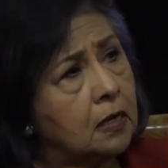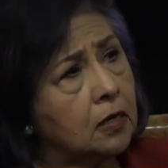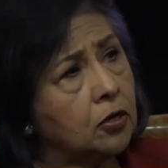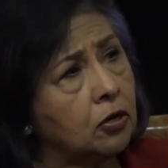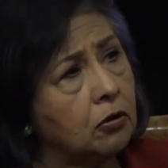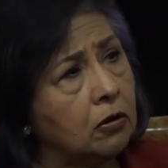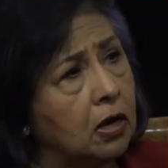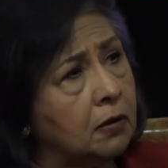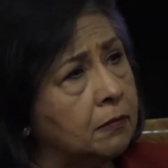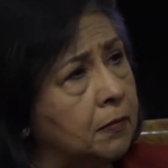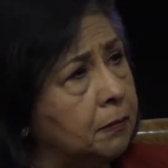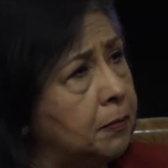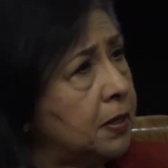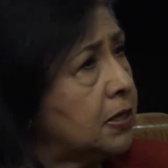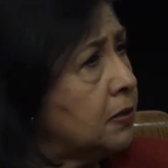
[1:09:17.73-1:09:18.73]
You know, I'm
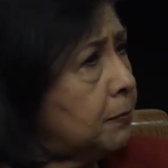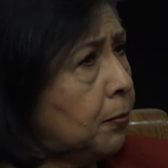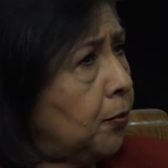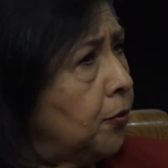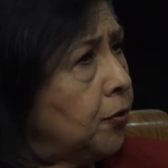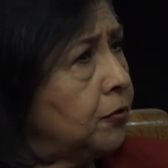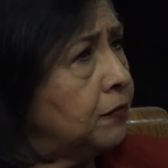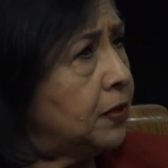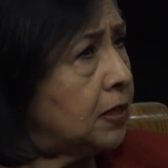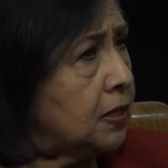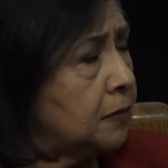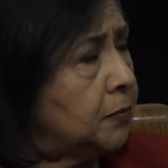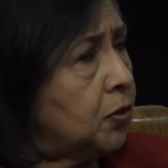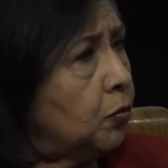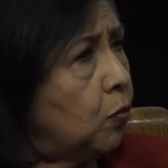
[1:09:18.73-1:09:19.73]
a big supporter of
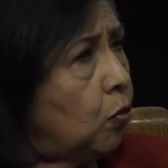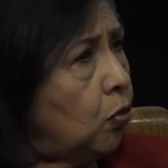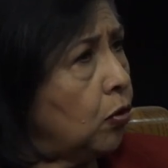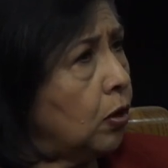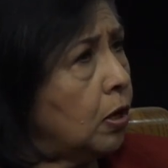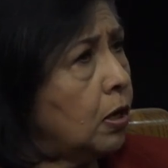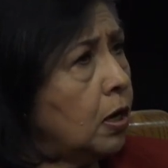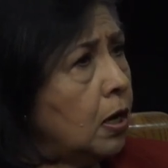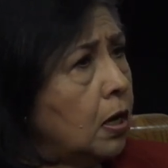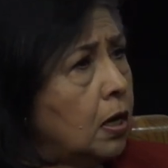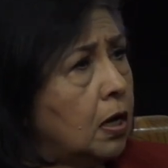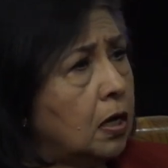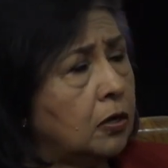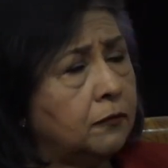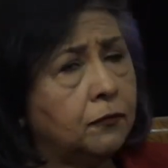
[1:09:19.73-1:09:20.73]
Elizabeth Warren,
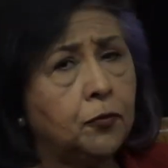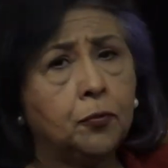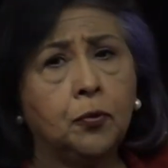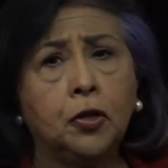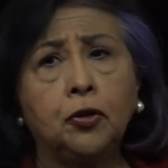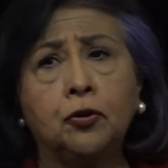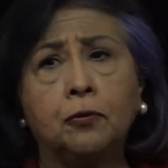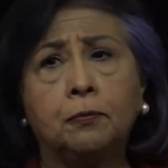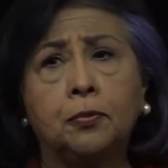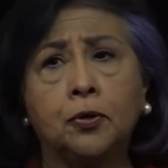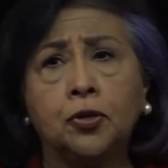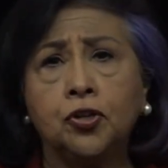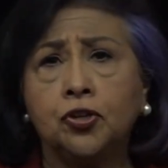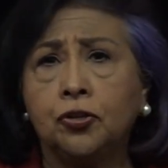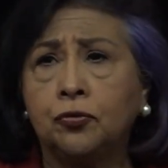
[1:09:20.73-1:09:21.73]
and if you read her
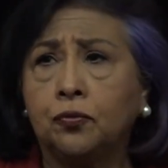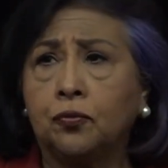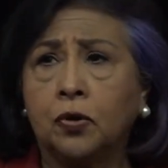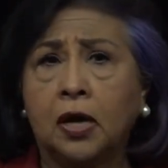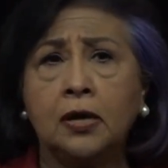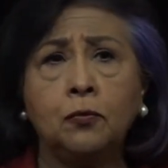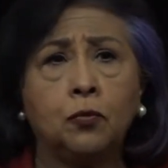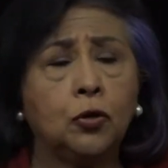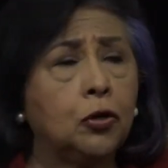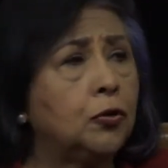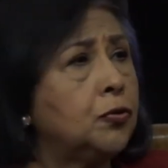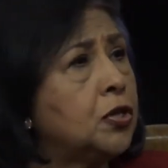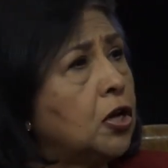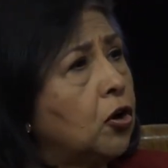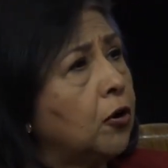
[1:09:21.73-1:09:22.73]
book, she's right. We're
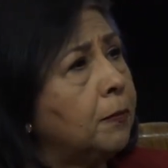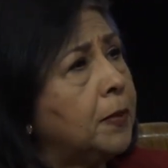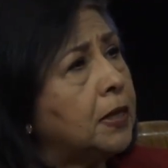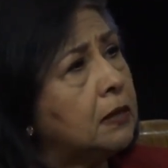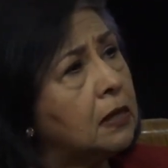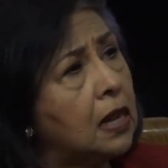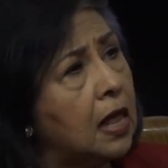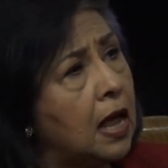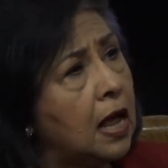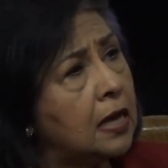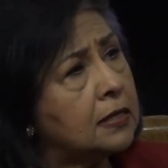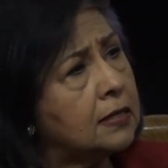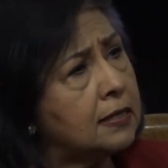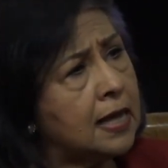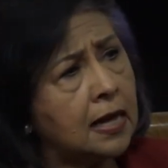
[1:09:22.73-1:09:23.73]
losing our middle
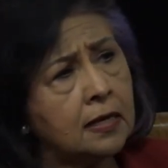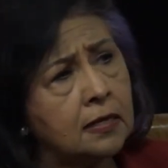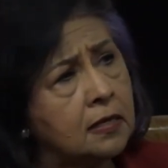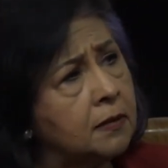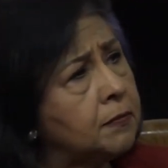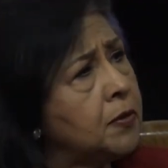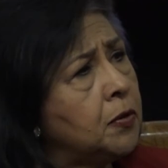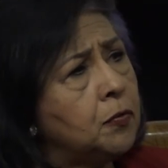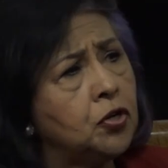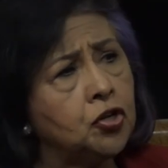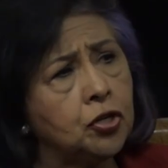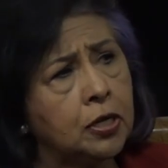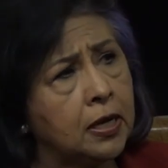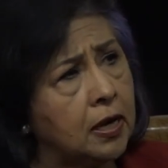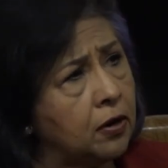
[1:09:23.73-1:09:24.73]
class. That is something we
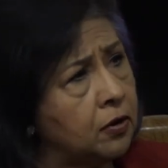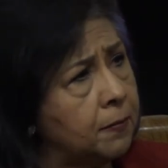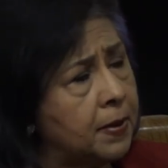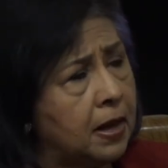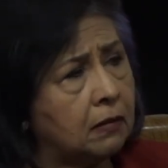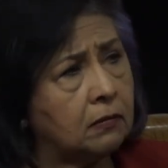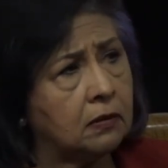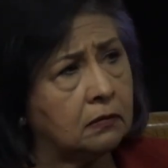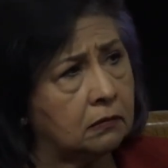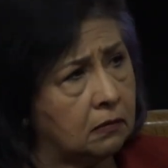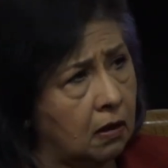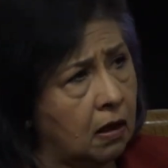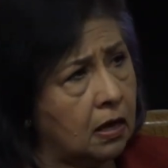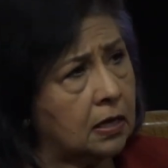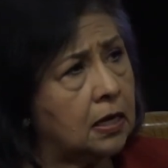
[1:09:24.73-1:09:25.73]
should care about a
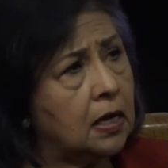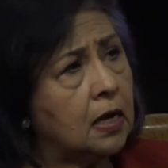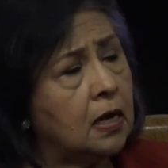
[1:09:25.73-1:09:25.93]
lot.